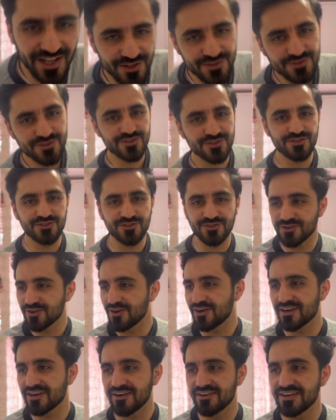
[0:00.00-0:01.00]
I used to, used to
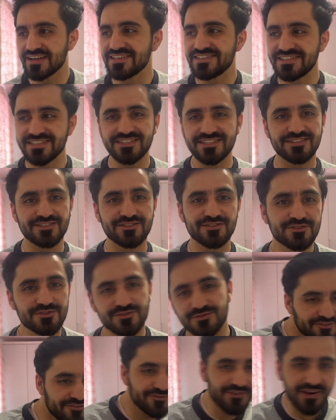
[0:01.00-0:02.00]
go around and teachers used
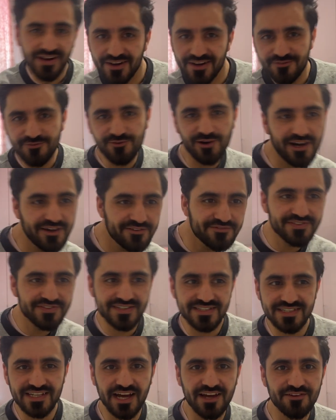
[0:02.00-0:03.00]
to vibe, vibe
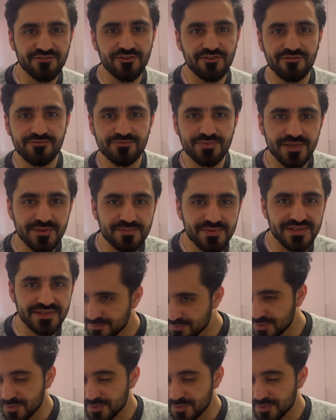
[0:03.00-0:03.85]
and dive off people.